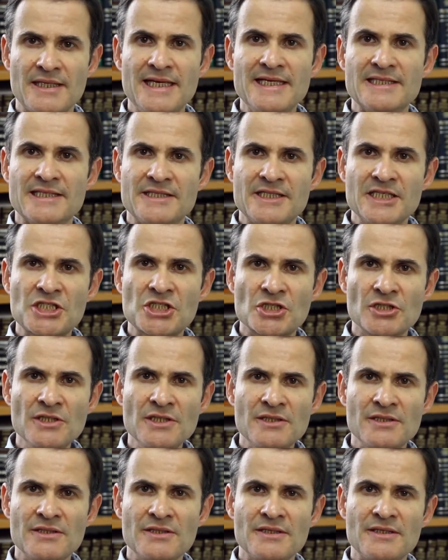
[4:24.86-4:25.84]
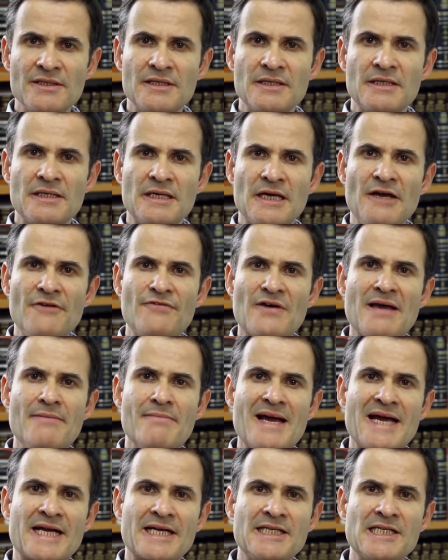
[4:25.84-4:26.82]
In addition, if a
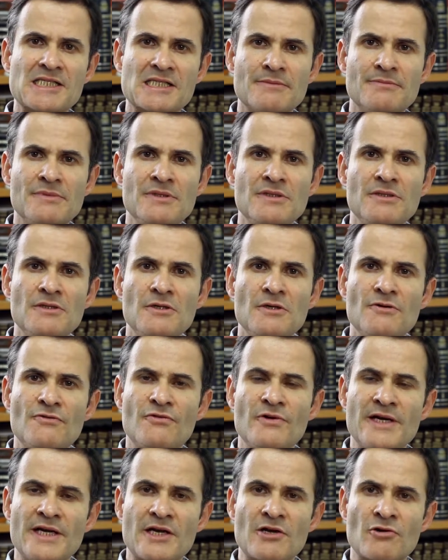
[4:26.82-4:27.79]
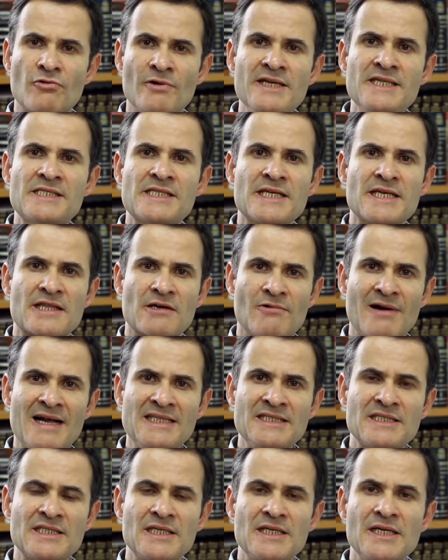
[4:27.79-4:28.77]
mechanism for increasing the
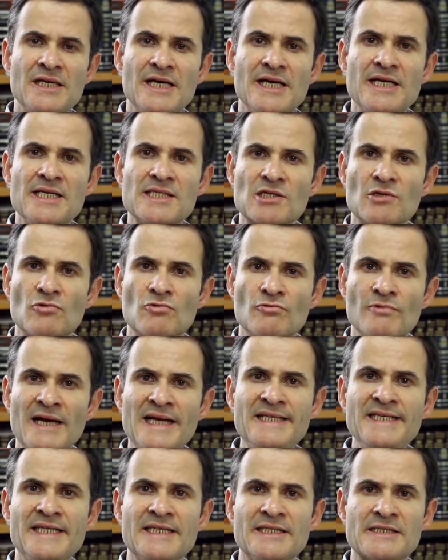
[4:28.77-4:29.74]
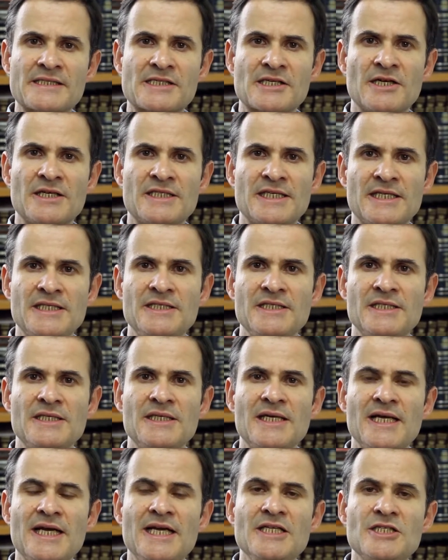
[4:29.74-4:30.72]
rent is already inserted
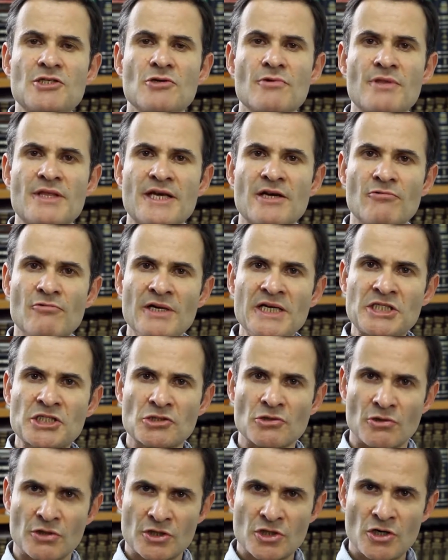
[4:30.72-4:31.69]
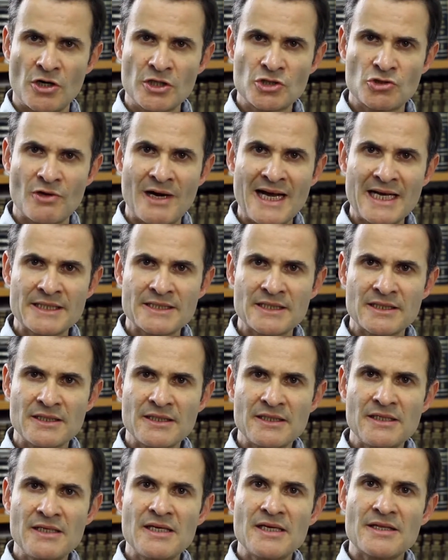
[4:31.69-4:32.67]
into the original contract,
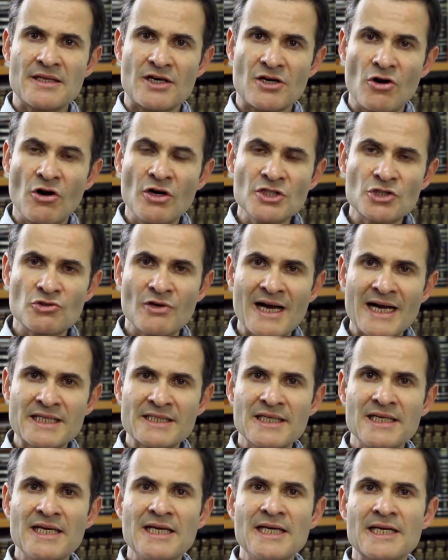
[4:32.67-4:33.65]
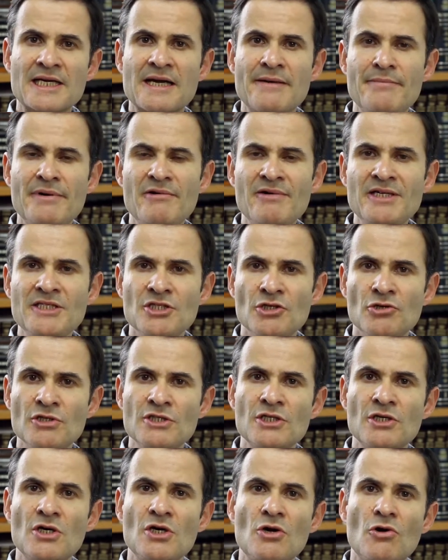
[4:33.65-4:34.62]
the contract can be
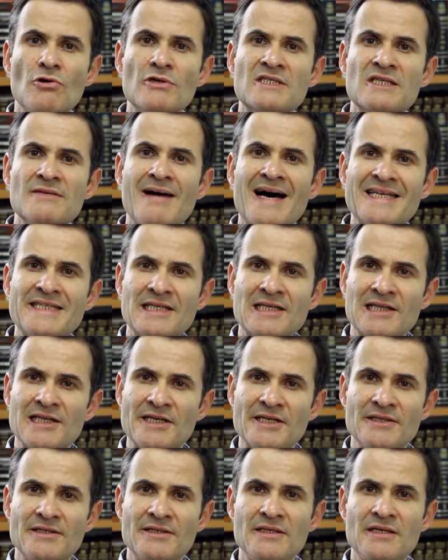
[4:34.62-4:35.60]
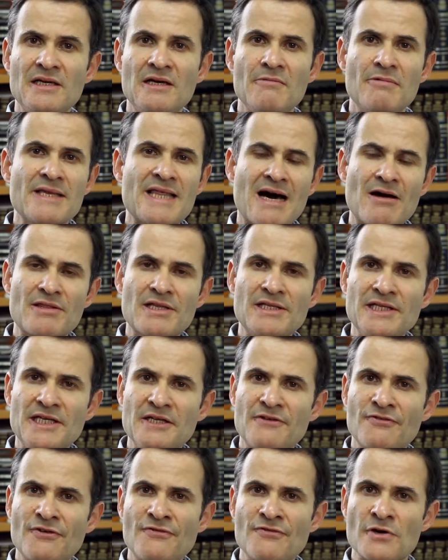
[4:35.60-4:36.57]
renewed automatically without the
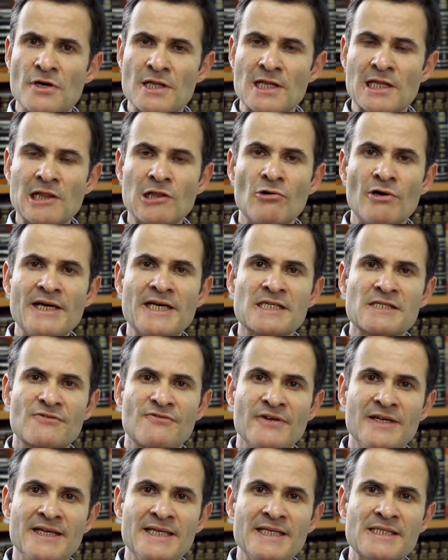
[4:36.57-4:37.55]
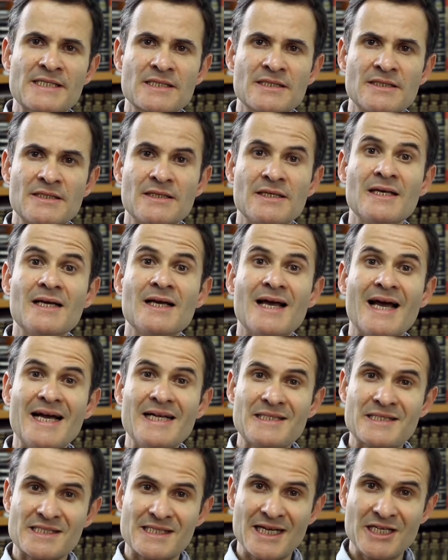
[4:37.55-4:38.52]
need for further lawyer's fees,
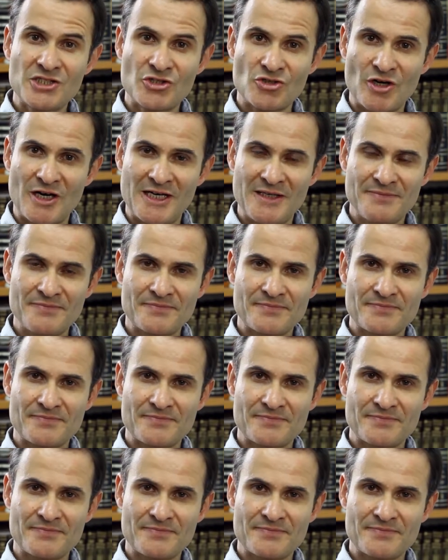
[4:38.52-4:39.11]
etc.